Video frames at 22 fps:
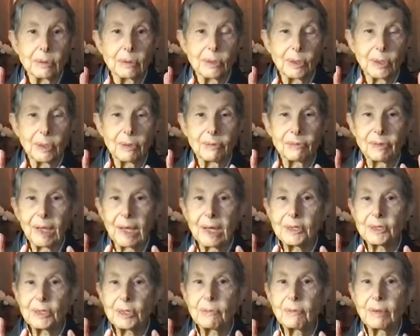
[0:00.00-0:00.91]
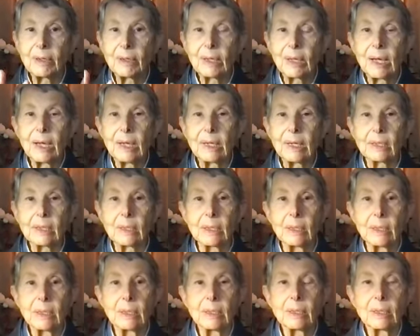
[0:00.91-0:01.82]
or a flashing red light
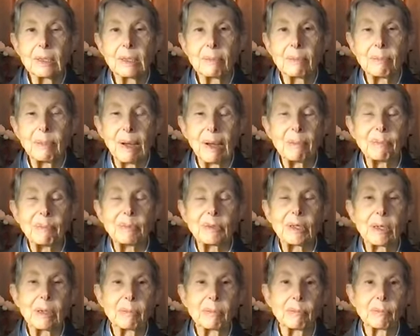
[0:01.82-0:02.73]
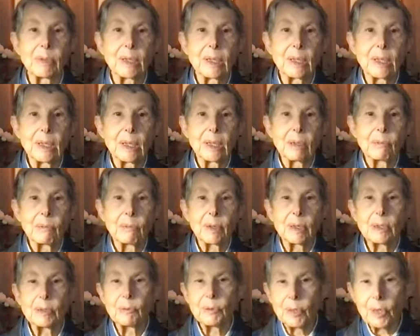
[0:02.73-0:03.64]
that pops up
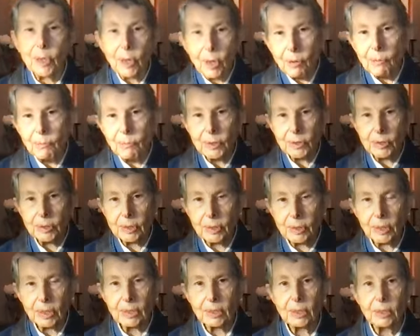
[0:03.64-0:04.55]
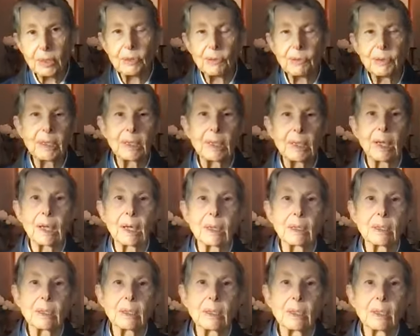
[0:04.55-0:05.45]
when you would almost start to do it
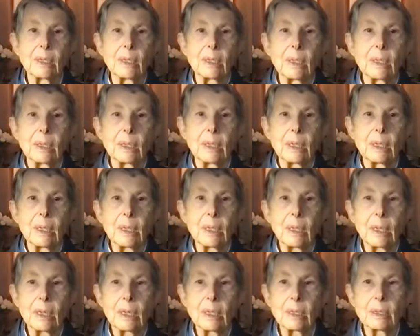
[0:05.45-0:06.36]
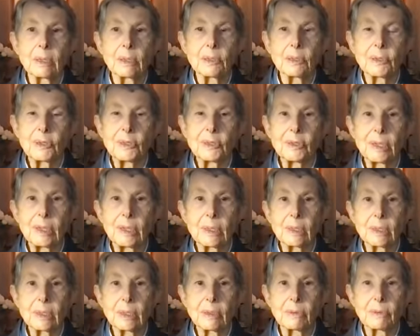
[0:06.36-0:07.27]
again. And there's a
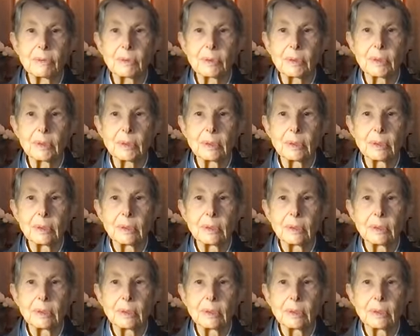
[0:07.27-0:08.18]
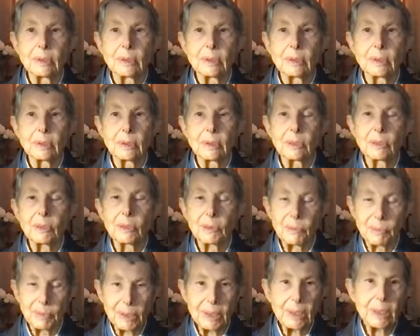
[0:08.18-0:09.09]
sense of, do
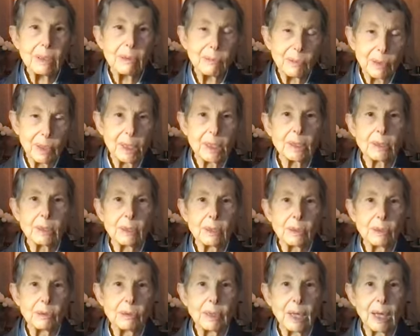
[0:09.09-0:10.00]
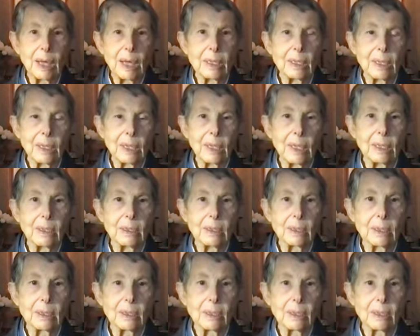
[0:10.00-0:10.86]
you really want to do that again?